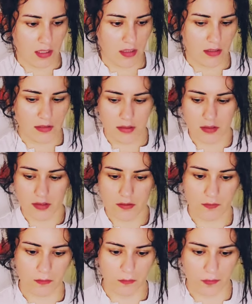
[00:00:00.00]
This
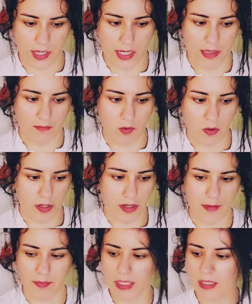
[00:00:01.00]
looks way more
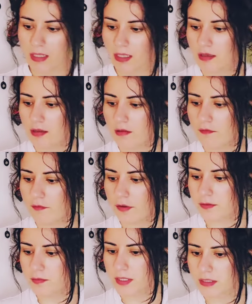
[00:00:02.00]
appealing than the
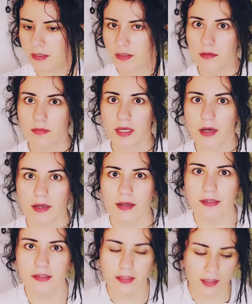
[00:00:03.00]
first message, to be
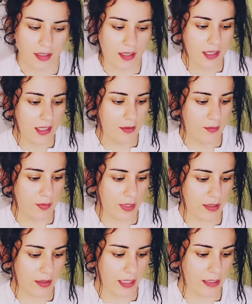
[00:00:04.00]
honest.
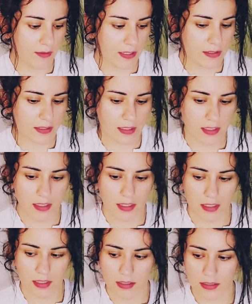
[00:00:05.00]
But anyways,
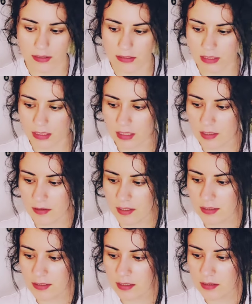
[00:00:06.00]
let's see in the
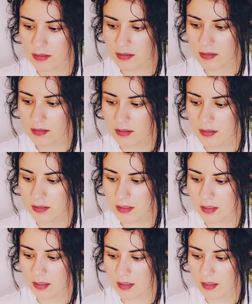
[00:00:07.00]
extended.
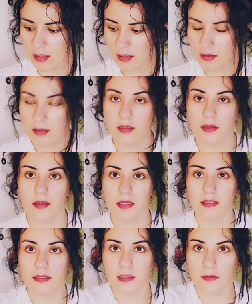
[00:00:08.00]

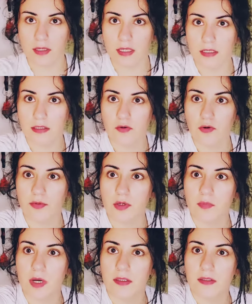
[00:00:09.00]
It's in the
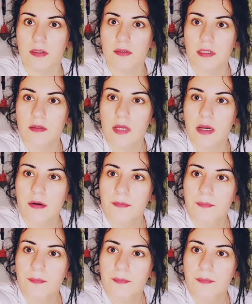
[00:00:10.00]
description box. I'll see you there.